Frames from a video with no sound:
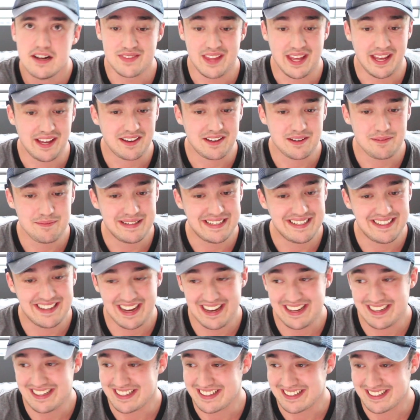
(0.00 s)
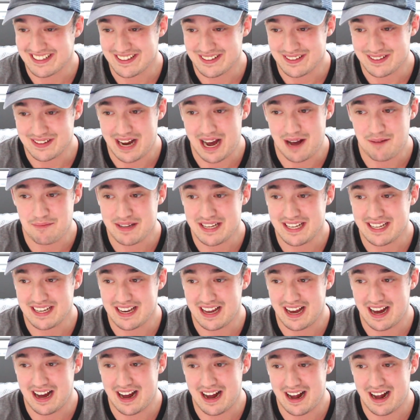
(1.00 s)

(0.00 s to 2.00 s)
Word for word: They could be dating, dude. I mean,